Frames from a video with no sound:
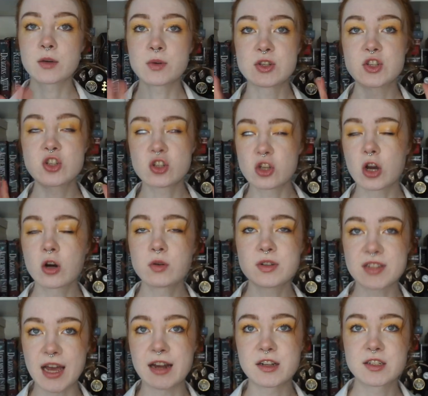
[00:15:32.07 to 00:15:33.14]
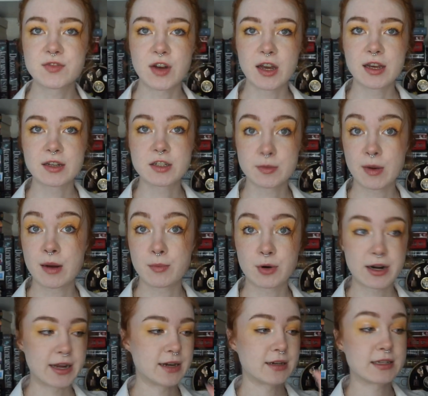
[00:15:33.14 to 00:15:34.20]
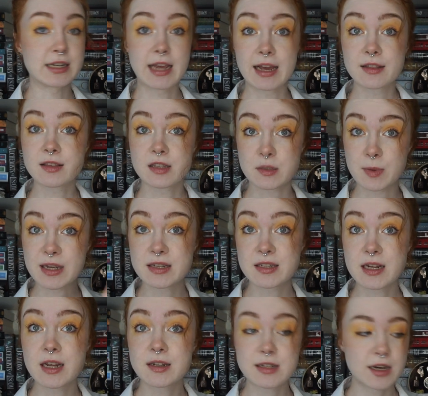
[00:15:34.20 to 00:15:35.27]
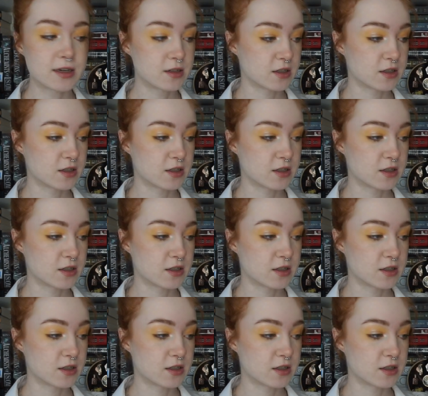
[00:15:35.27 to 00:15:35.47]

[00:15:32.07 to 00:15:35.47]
It was so satisfying to my brain to get the space snake done,